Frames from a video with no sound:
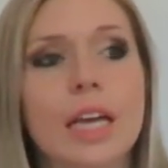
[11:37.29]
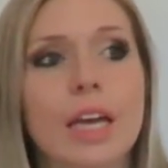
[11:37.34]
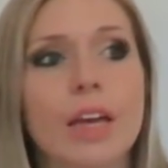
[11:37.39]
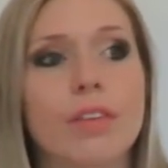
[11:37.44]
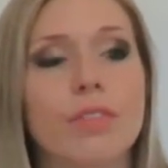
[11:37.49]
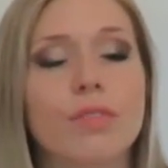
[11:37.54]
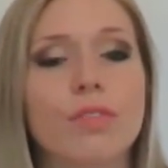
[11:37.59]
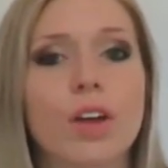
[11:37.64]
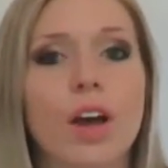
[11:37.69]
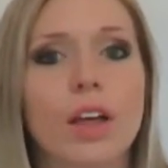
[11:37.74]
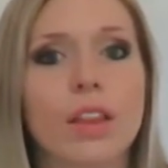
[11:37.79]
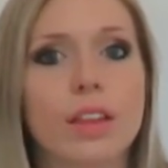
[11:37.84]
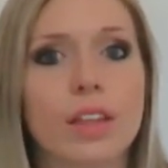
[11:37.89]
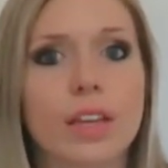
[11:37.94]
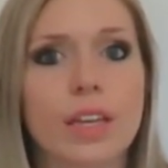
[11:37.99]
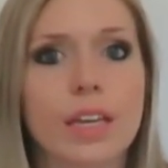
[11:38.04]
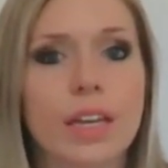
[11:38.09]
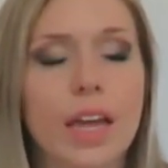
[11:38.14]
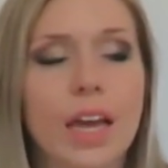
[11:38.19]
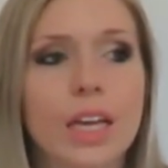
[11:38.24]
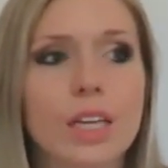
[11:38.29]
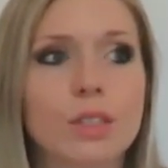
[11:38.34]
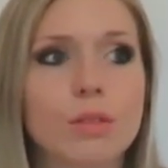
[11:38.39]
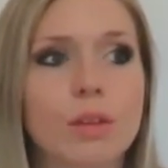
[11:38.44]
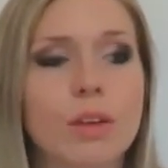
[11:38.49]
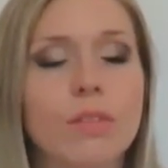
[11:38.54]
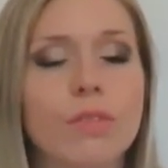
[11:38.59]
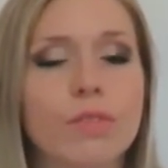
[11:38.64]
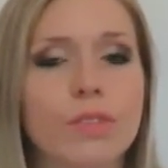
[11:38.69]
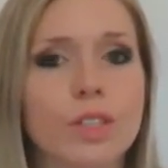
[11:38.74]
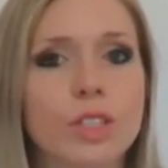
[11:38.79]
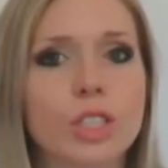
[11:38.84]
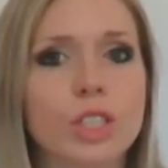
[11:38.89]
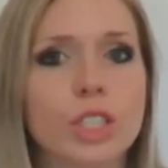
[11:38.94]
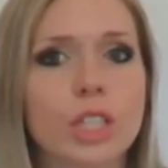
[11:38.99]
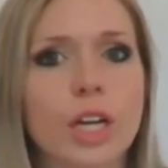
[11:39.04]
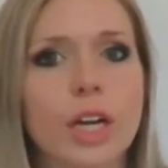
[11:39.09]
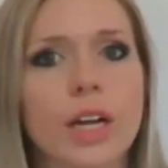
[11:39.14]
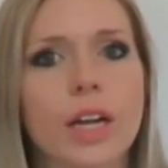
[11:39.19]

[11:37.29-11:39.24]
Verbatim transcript: if not the next week for sure,